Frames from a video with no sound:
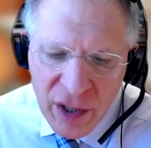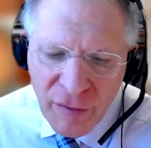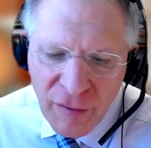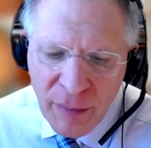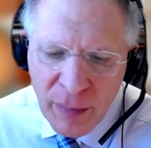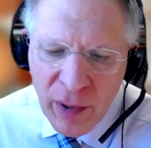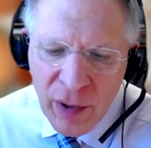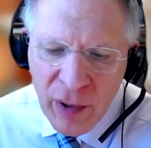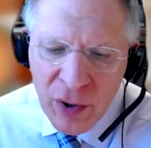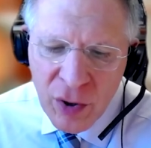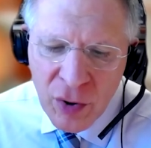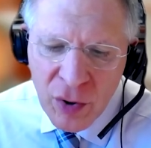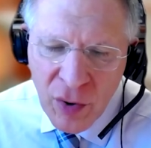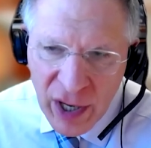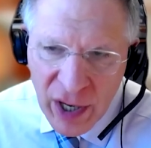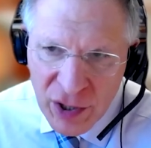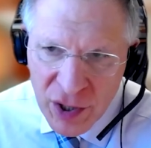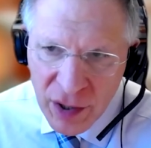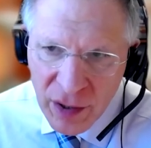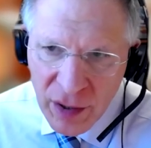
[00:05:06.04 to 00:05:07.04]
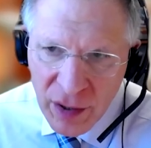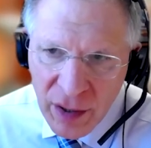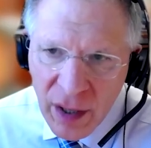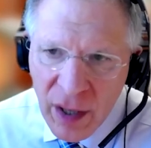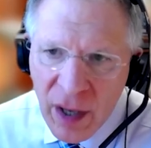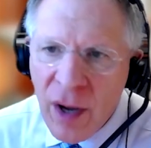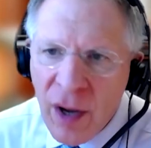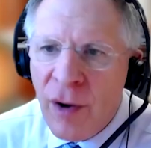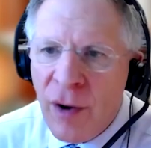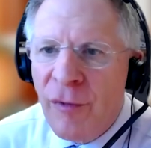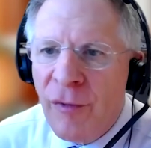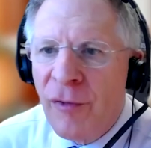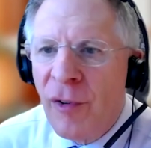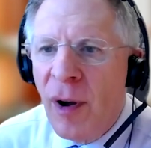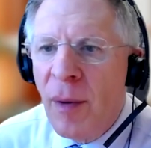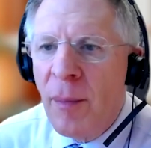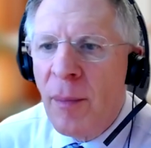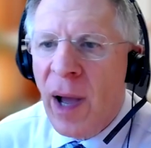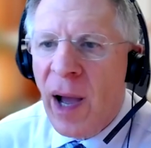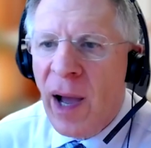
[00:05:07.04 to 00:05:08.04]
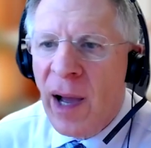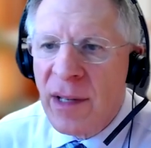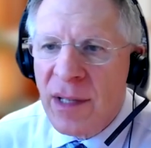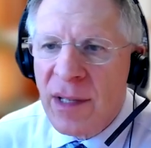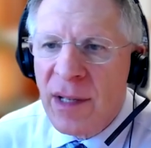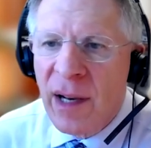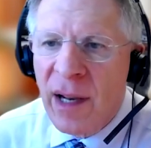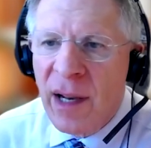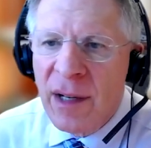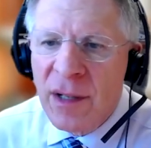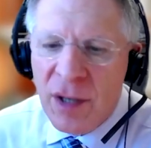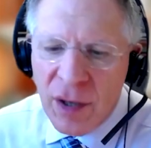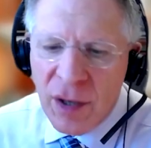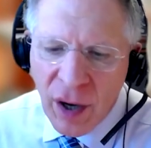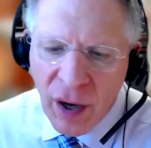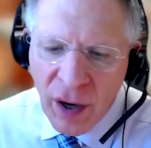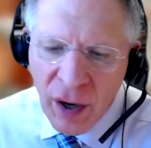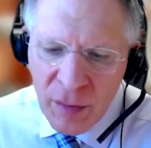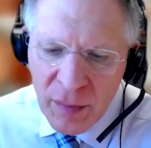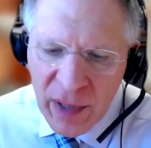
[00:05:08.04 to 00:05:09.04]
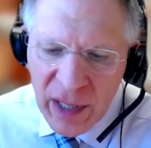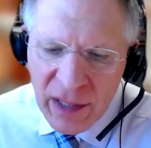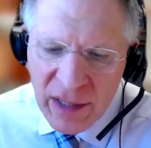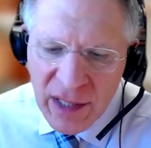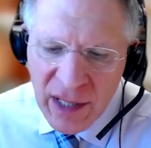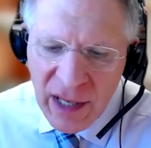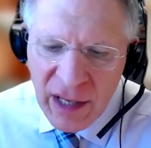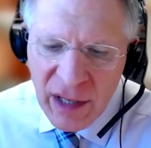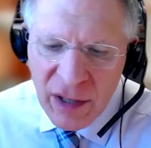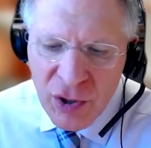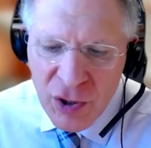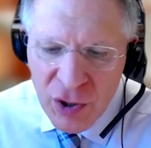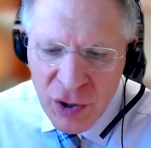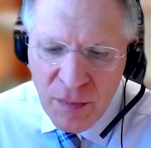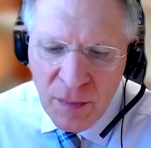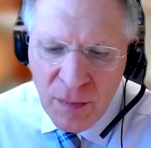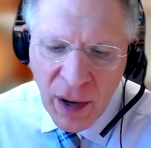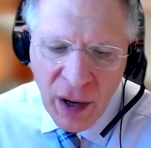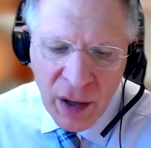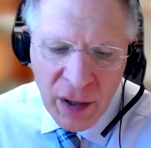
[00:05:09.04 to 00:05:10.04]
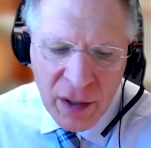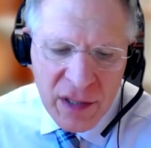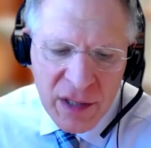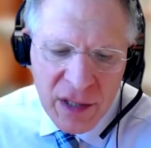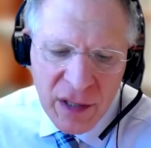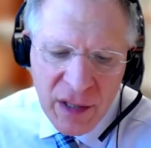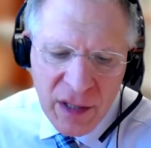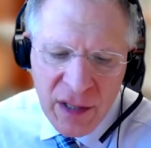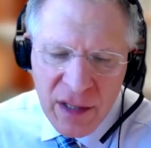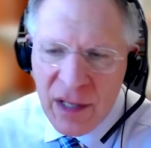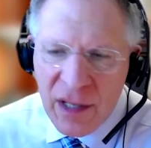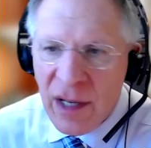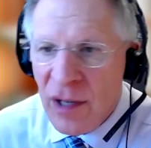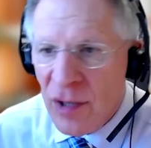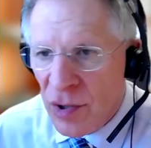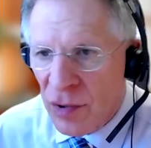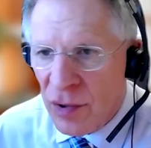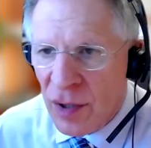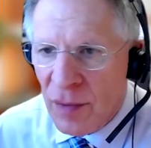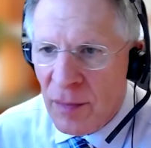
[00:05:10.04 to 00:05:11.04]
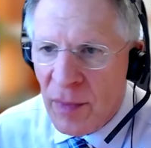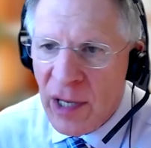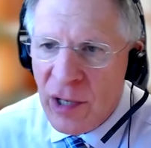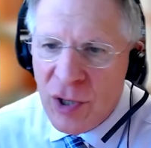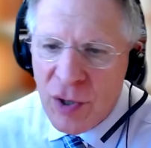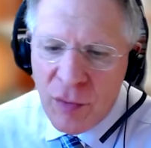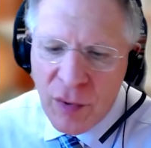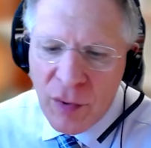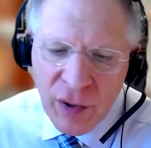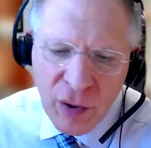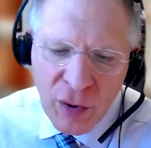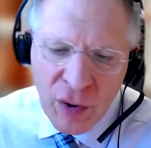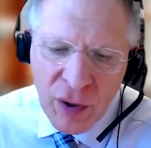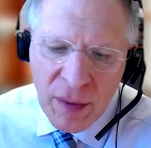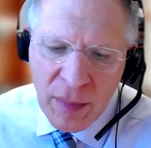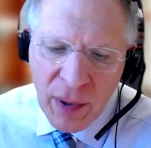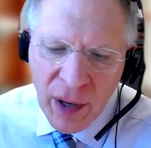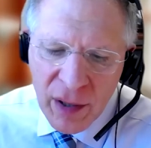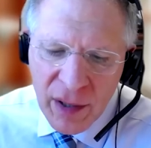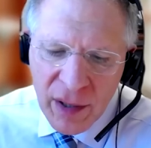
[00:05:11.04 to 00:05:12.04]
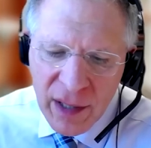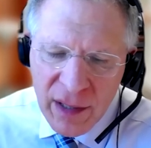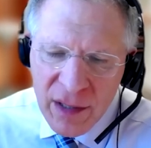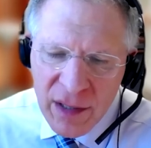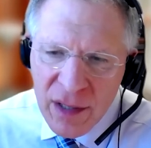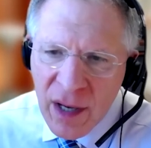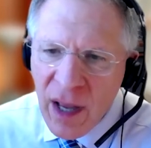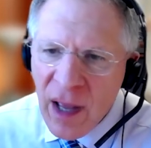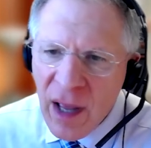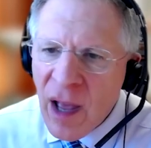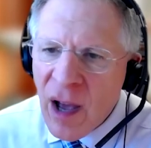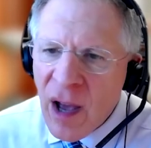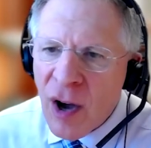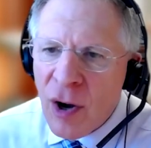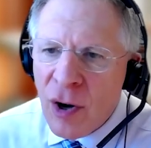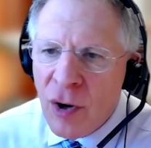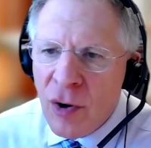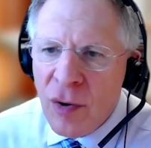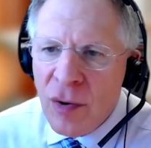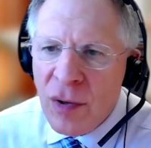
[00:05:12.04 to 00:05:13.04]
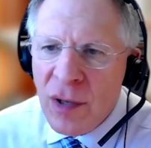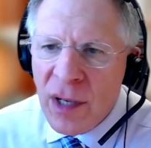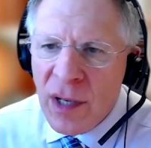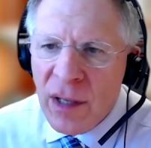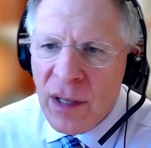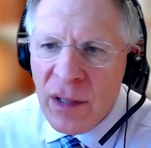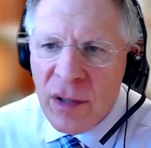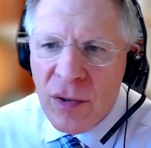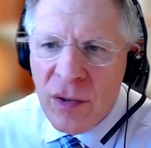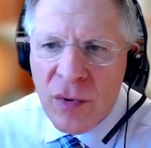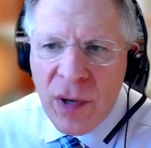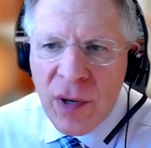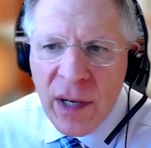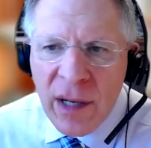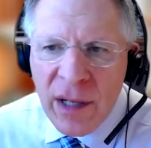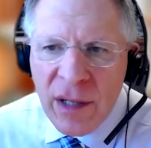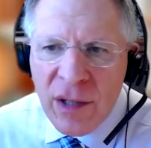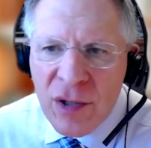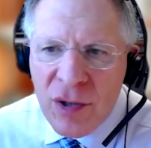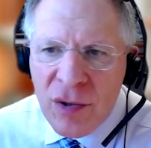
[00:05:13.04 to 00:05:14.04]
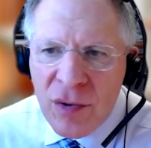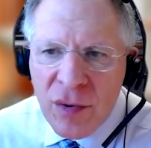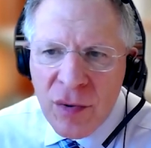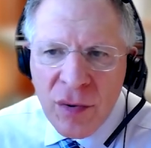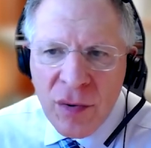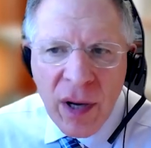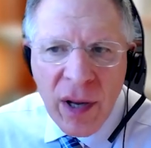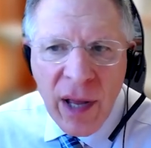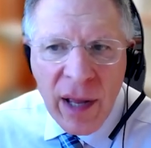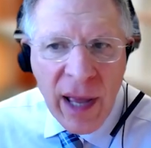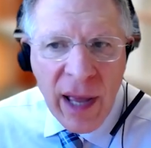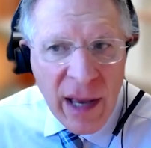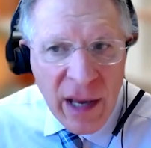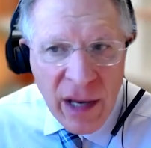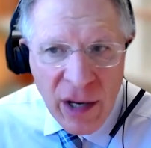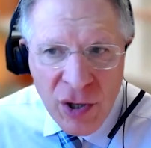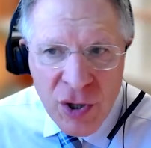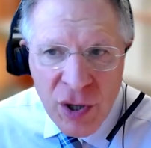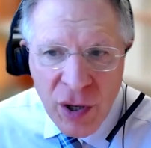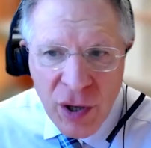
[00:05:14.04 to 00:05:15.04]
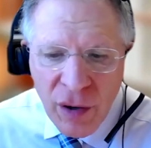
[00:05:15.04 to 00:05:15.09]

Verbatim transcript: of progression from isolated RBD to Parkinson's disease or dementia with Lewy bodies, according really to age